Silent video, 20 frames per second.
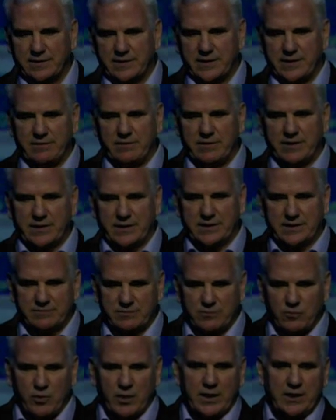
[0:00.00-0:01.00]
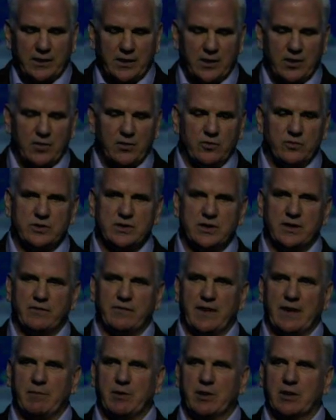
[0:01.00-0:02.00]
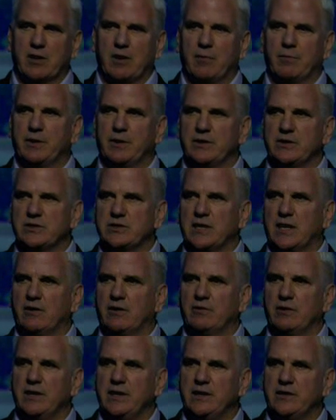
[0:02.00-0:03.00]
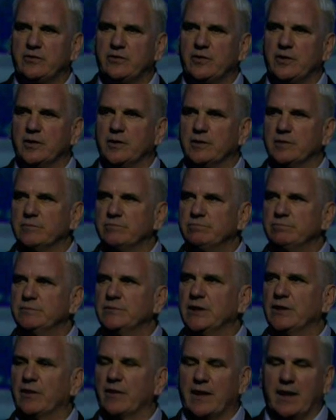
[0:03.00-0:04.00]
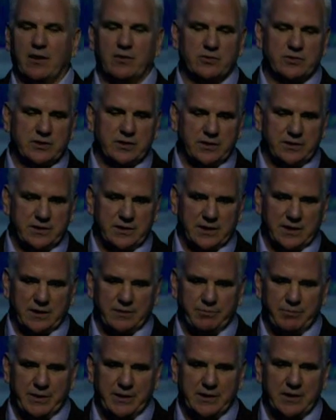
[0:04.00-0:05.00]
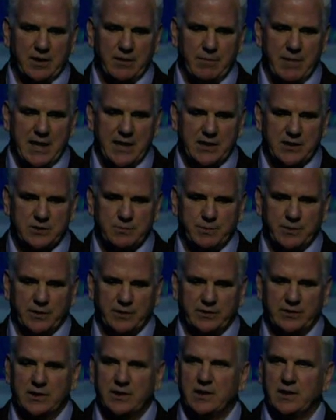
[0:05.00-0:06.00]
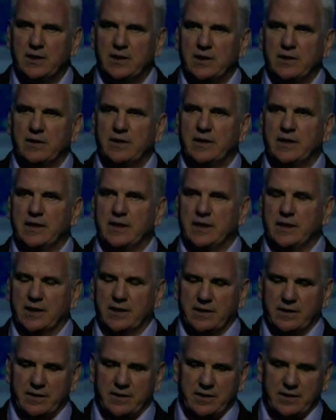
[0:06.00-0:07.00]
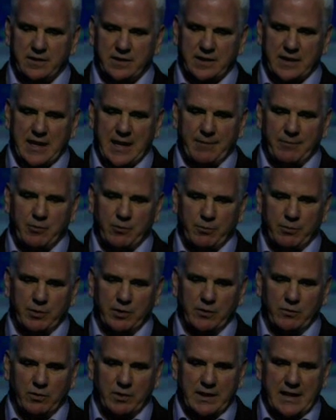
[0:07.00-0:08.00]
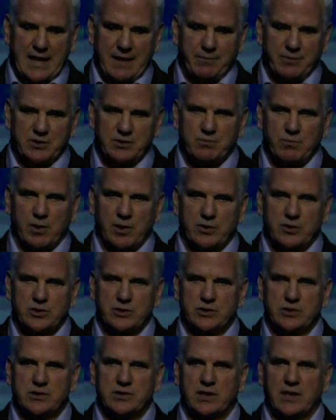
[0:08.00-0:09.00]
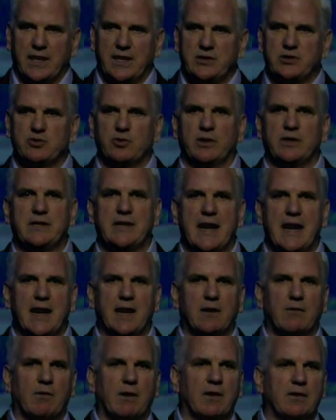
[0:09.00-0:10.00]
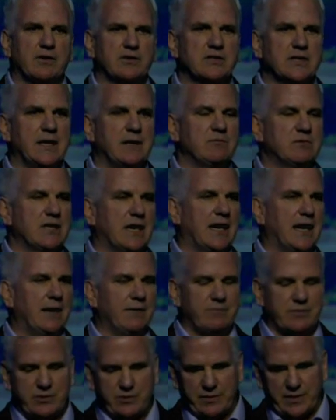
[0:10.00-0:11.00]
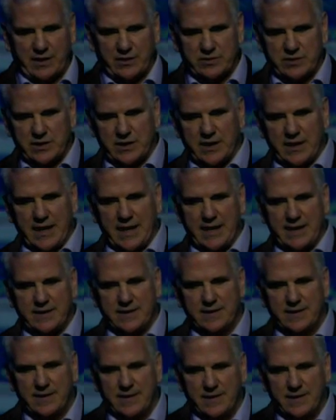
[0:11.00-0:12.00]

the Quicken Loans and the family of companies down into the house that Pete Carmanis built, the Computer Building, One Campus Marshes. I joined Dan around the same time, 2008.